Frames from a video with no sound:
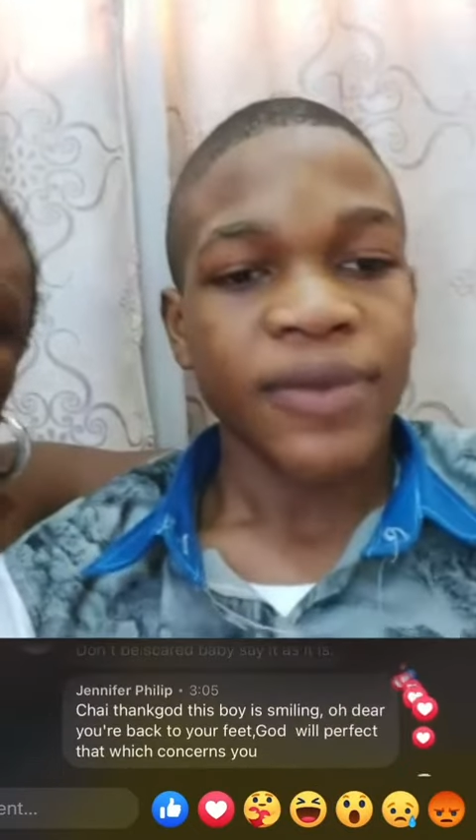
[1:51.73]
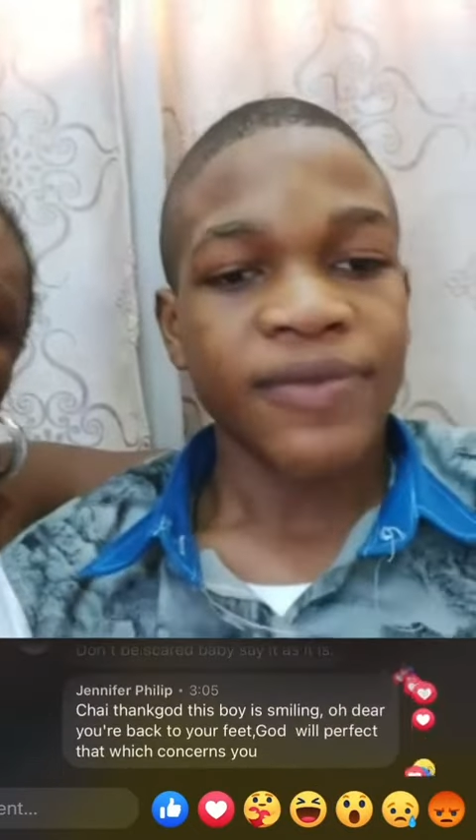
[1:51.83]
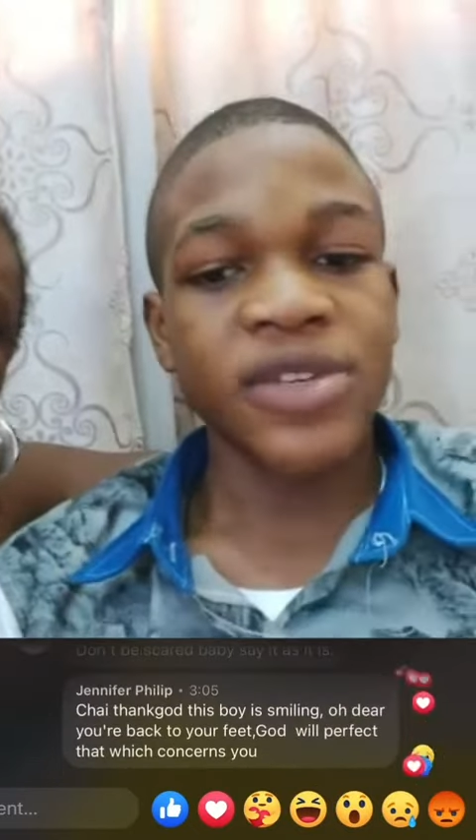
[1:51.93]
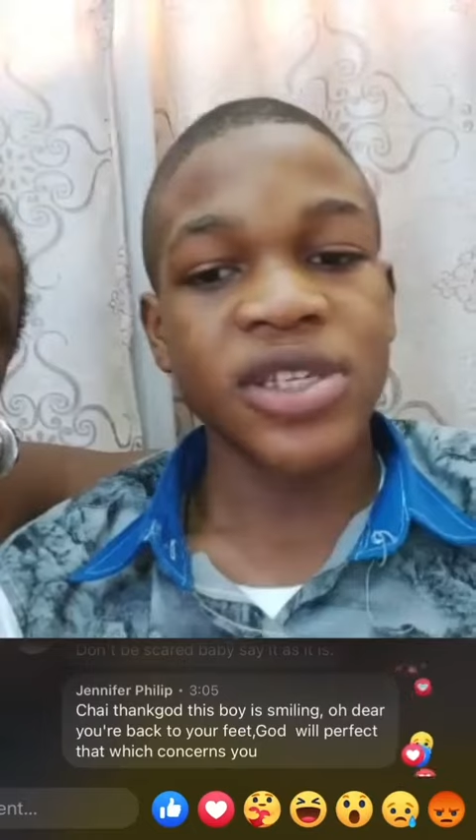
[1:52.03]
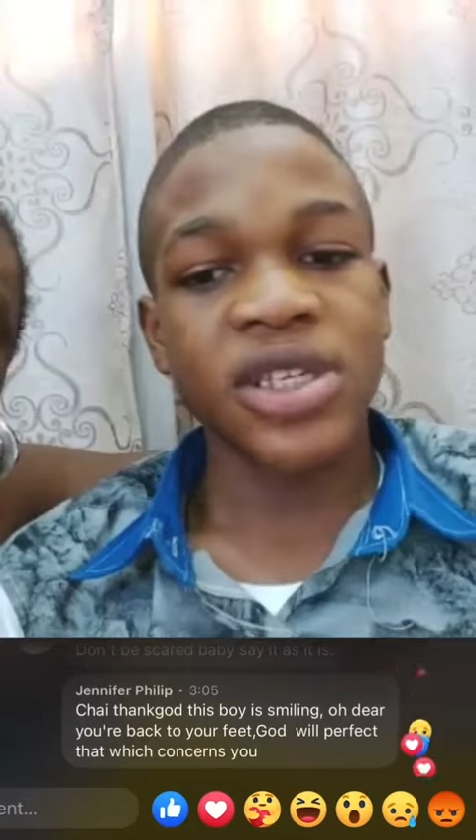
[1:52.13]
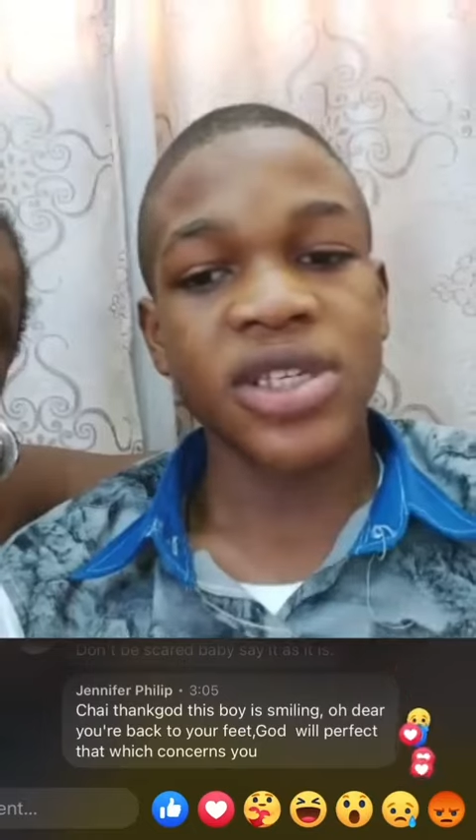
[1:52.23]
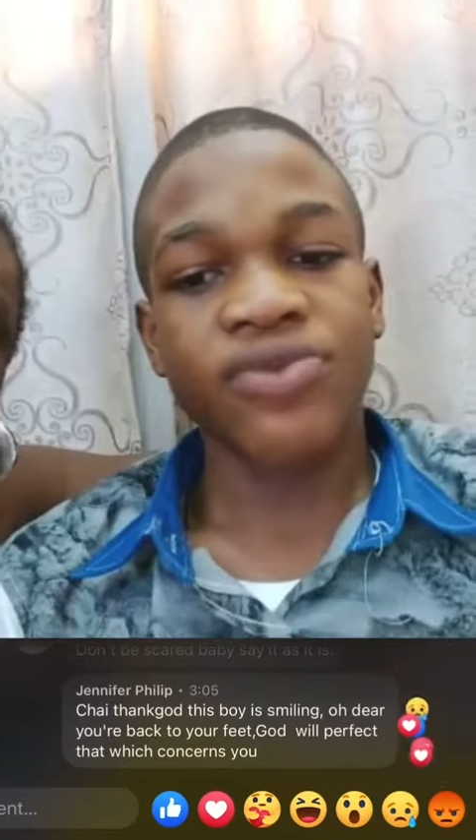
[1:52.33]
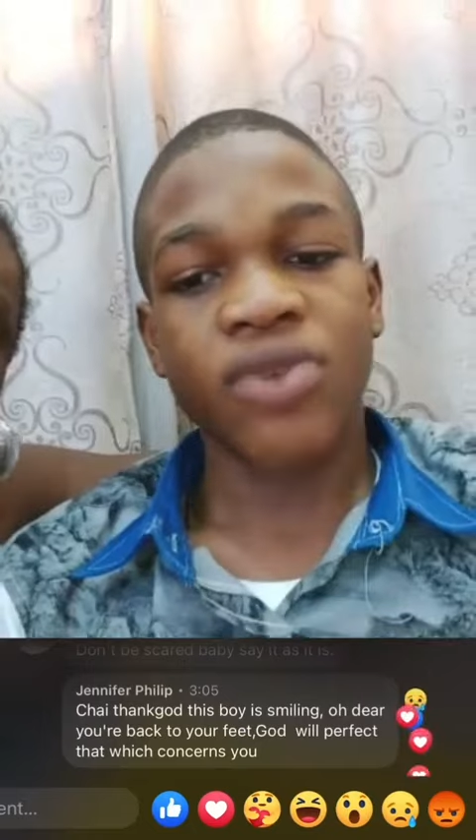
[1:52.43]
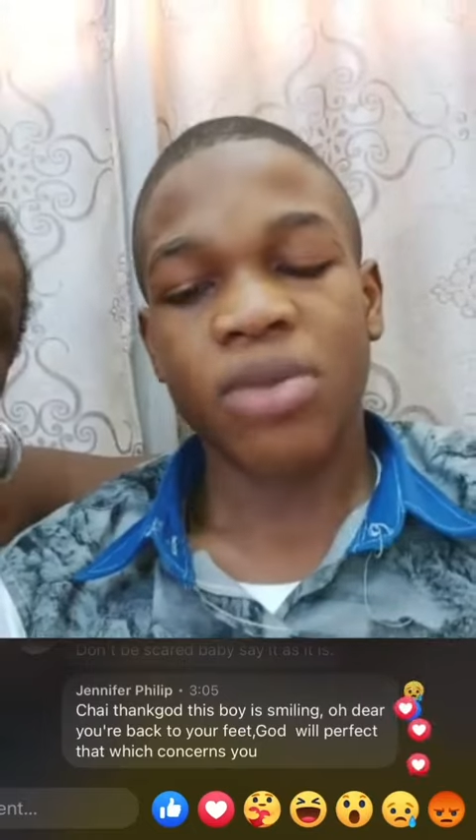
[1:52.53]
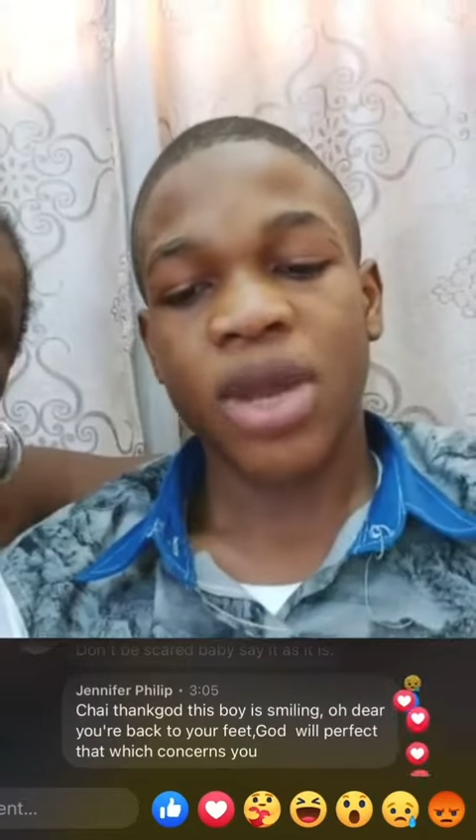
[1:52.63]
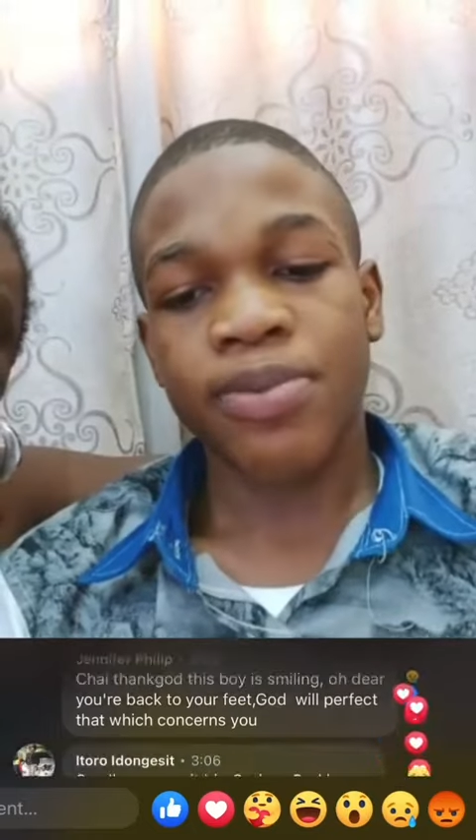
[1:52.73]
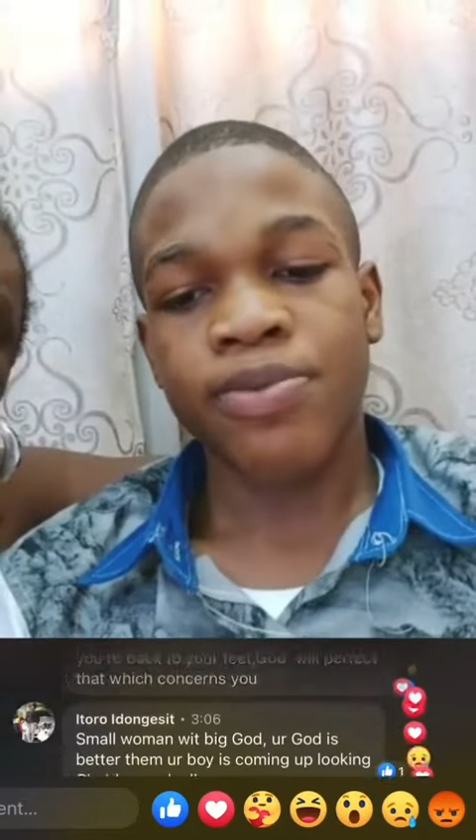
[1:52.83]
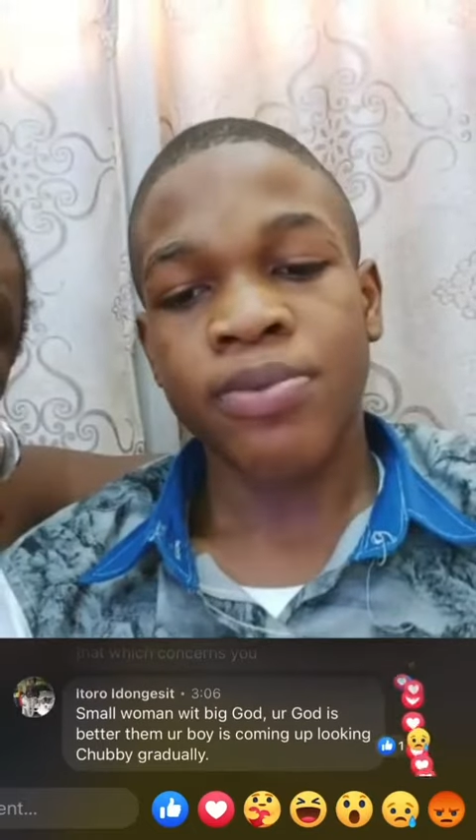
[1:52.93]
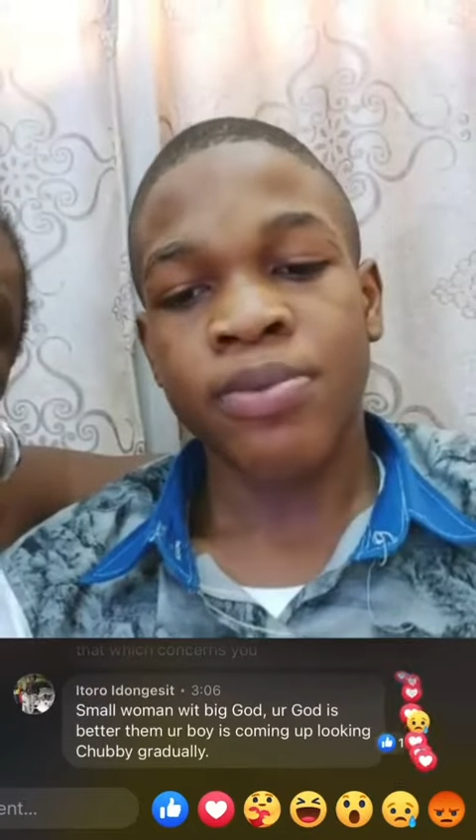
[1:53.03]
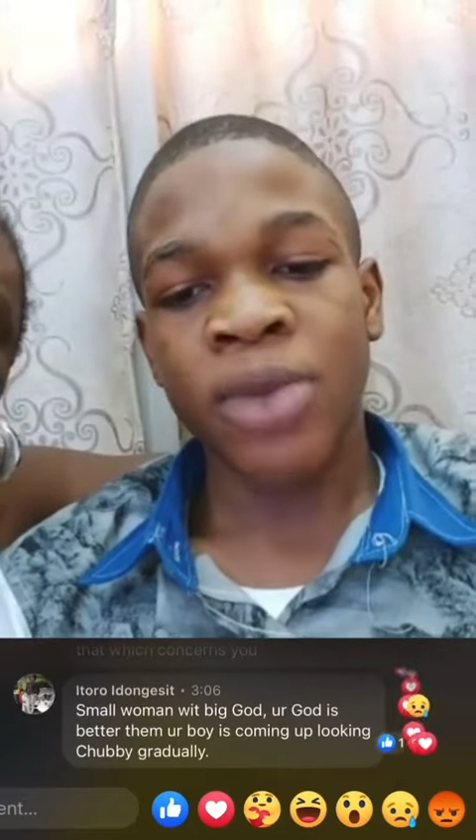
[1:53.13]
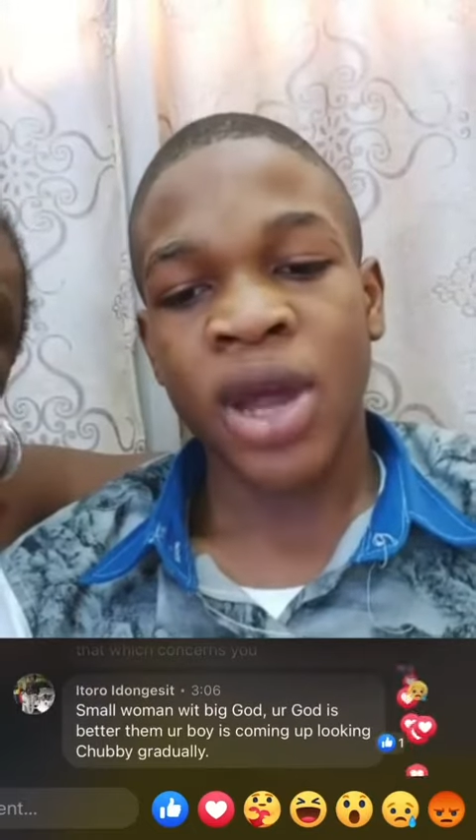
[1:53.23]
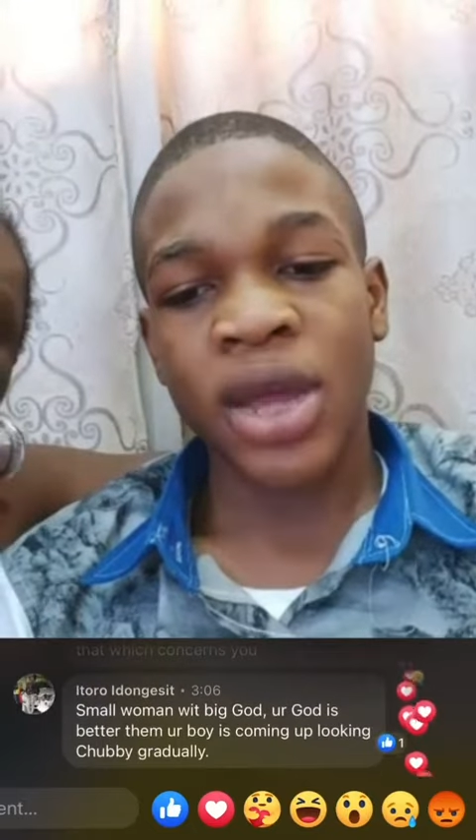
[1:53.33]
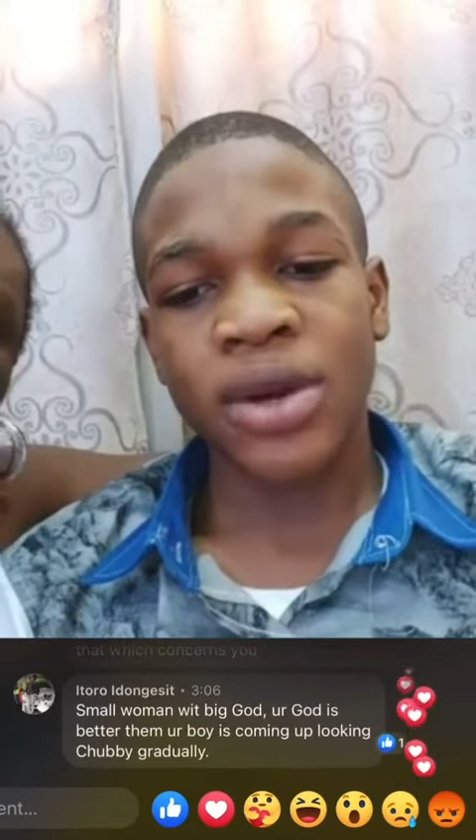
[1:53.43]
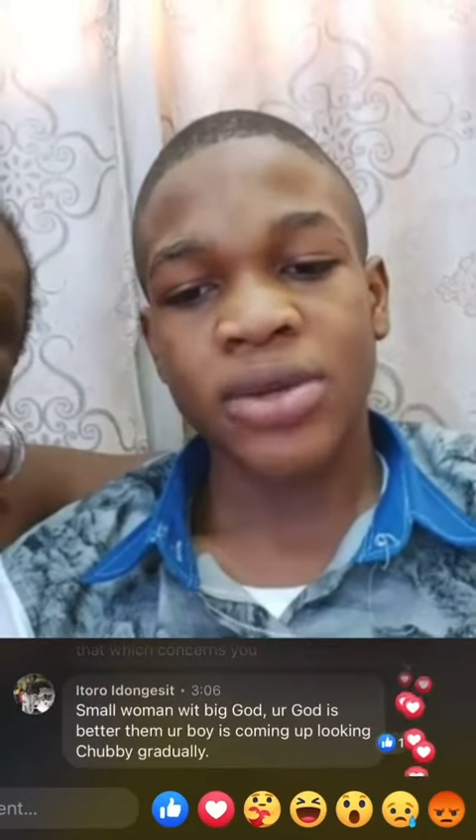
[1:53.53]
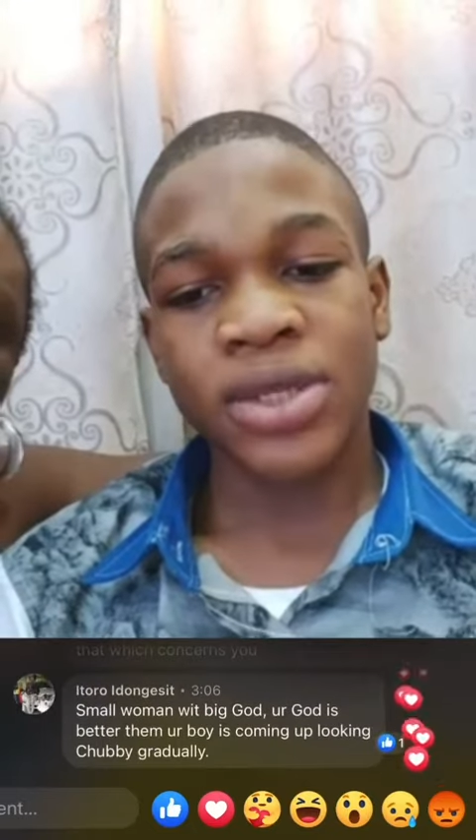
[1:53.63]
feces from my
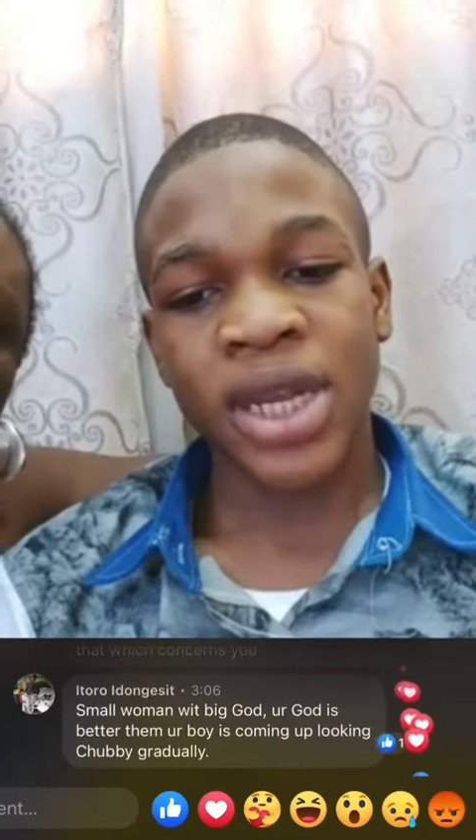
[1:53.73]
anus